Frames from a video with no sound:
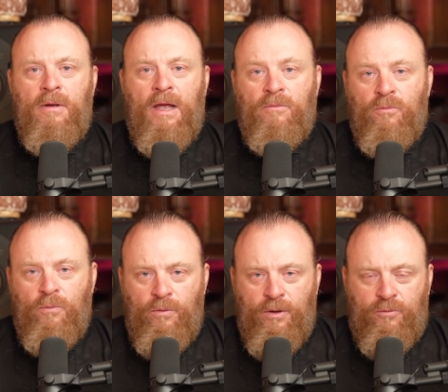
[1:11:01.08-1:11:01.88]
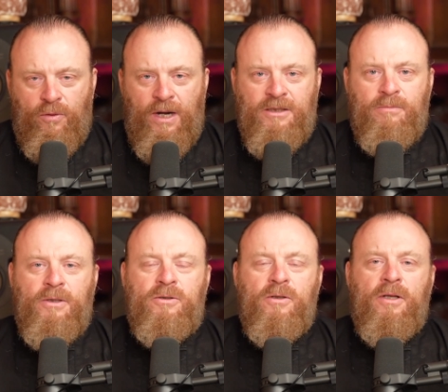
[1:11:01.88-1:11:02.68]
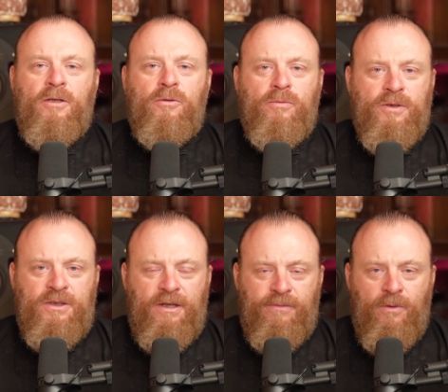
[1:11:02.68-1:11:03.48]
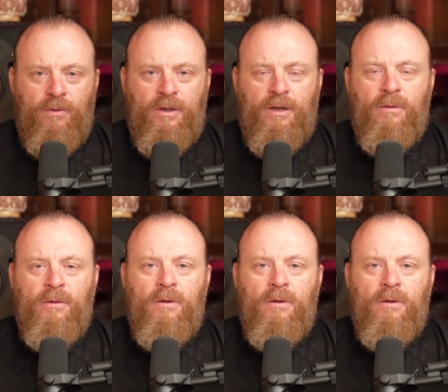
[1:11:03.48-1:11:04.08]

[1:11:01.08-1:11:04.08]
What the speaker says: And through the transmission that you received earlier,